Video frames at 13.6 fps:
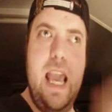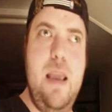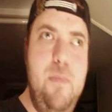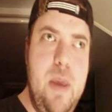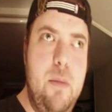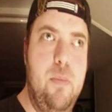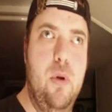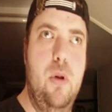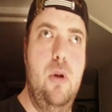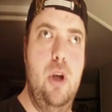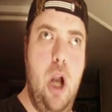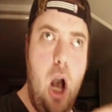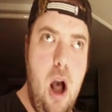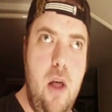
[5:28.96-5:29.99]
gay people,
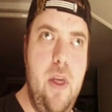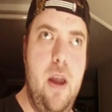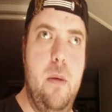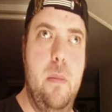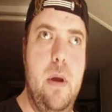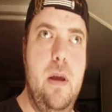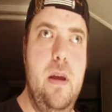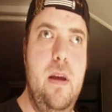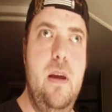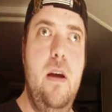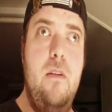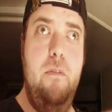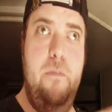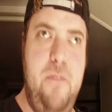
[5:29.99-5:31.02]
call them
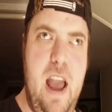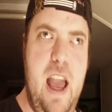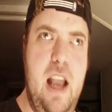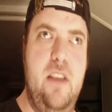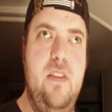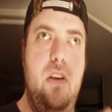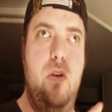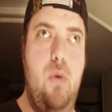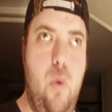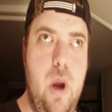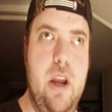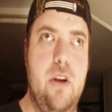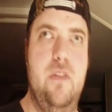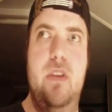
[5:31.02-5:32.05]
fags and
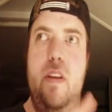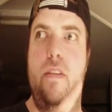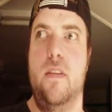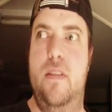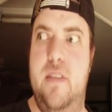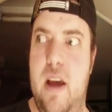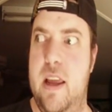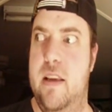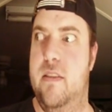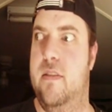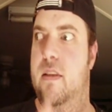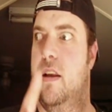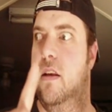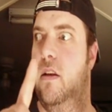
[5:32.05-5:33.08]
queers and
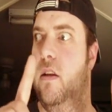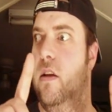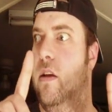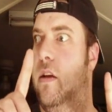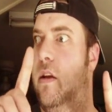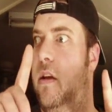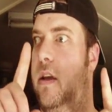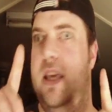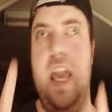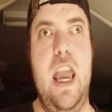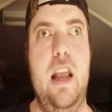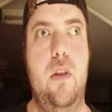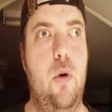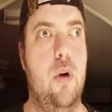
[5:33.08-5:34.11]
dykes and
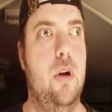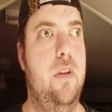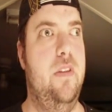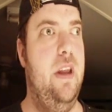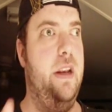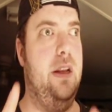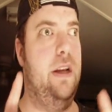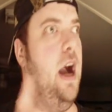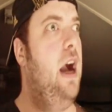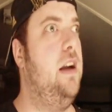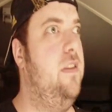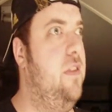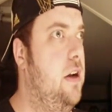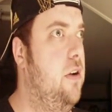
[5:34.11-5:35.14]
gaylords and
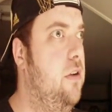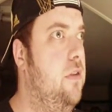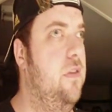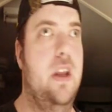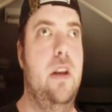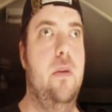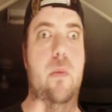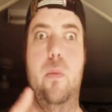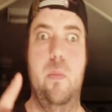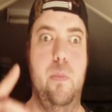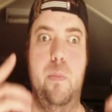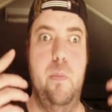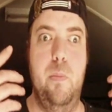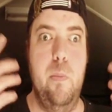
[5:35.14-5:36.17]
cocksuckers and...